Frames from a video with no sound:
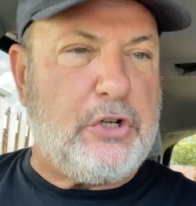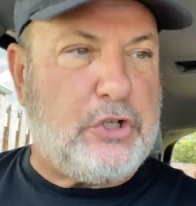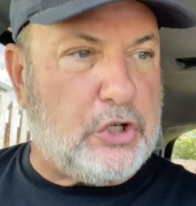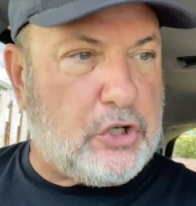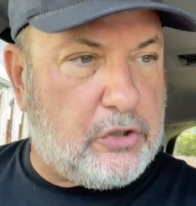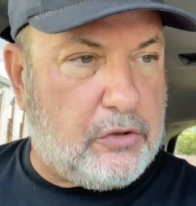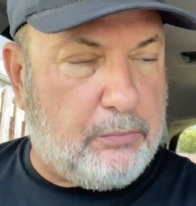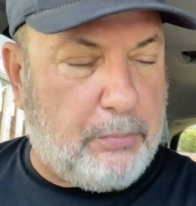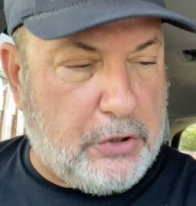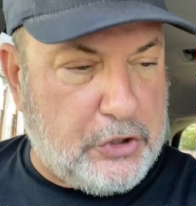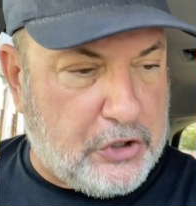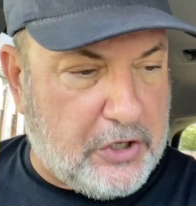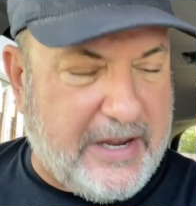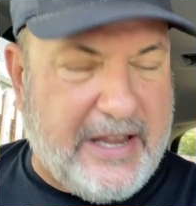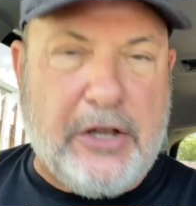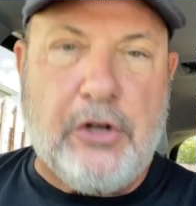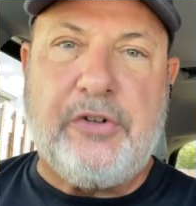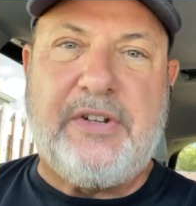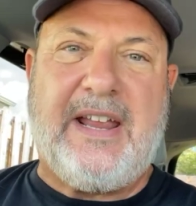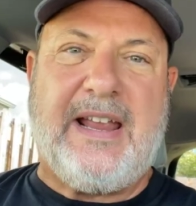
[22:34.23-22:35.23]
Put your
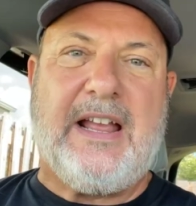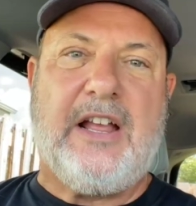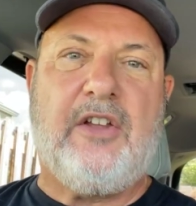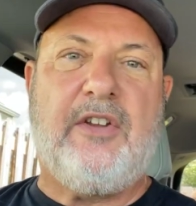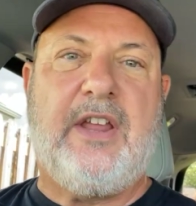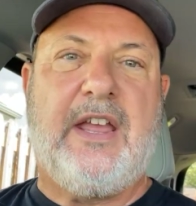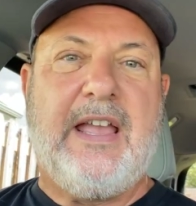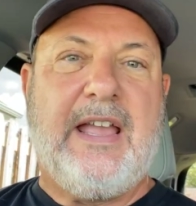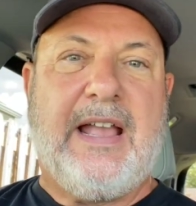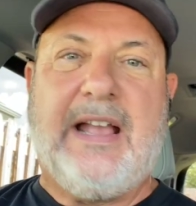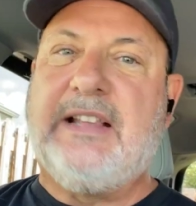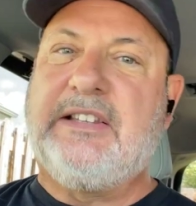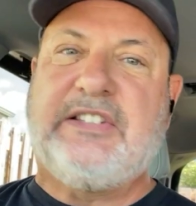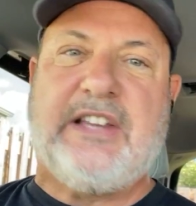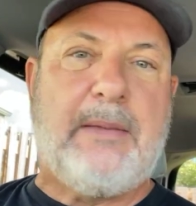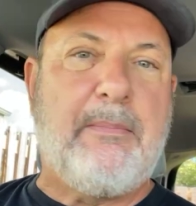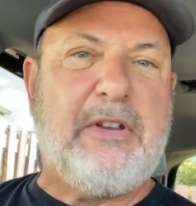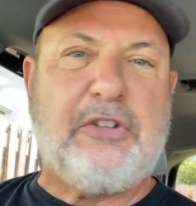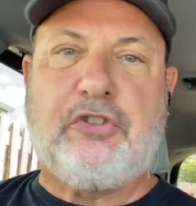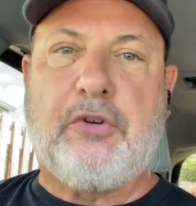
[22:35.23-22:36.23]
eagle down and
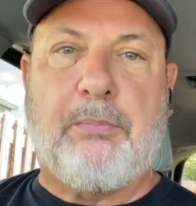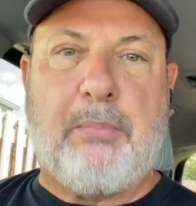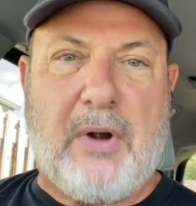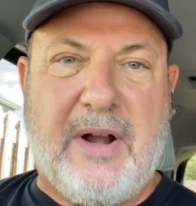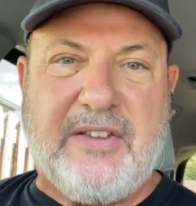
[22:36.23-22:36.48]
say, Mr.